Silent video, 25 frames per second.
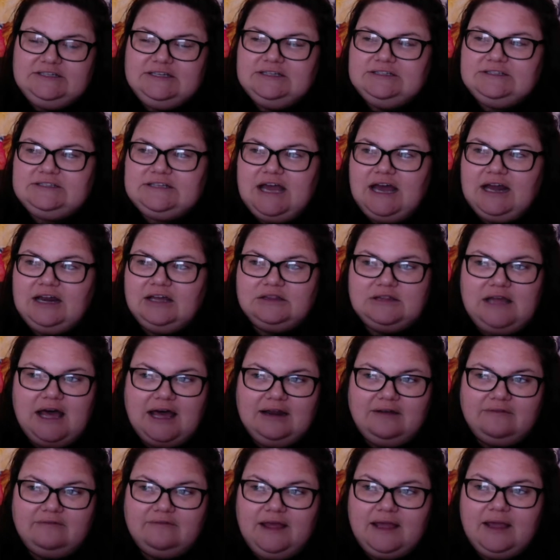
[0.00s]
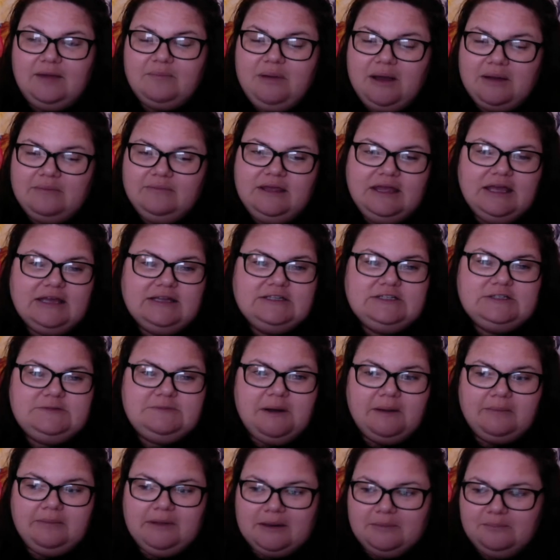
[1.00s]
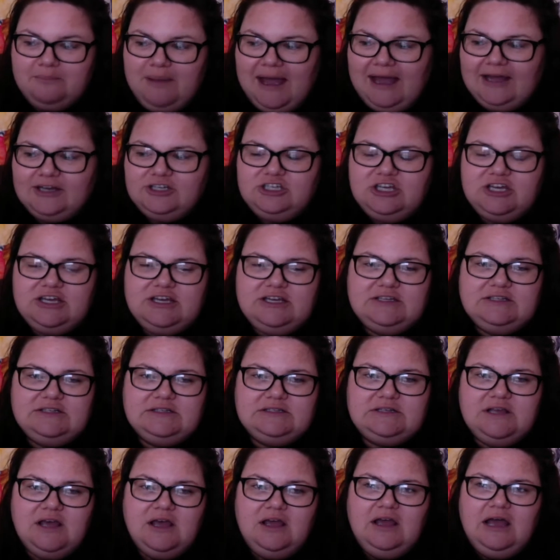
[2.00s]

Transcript: It's got a lot of like pumpkins, pumpkin patches,